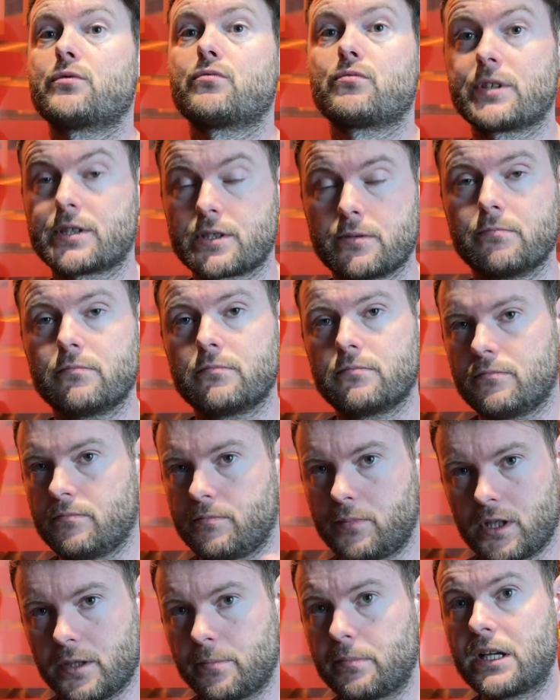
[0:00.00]
written
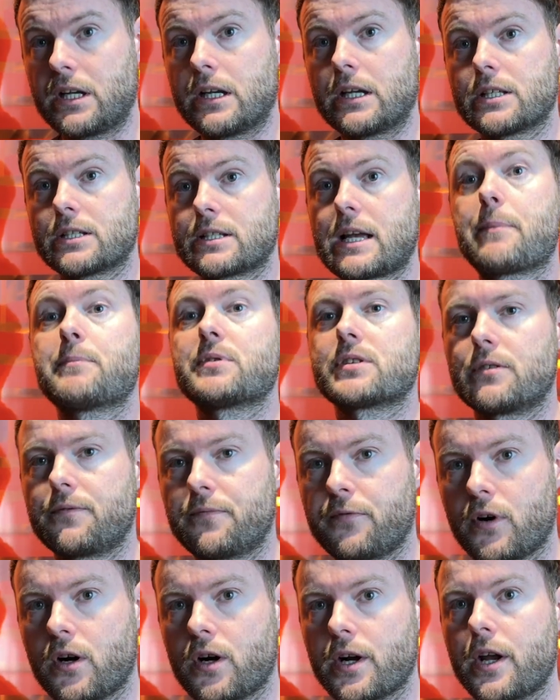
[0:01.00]
by me is episode
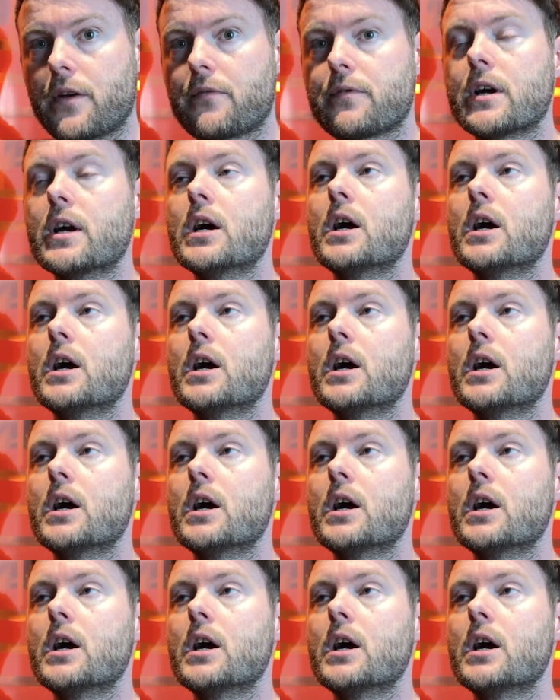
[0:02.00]
5.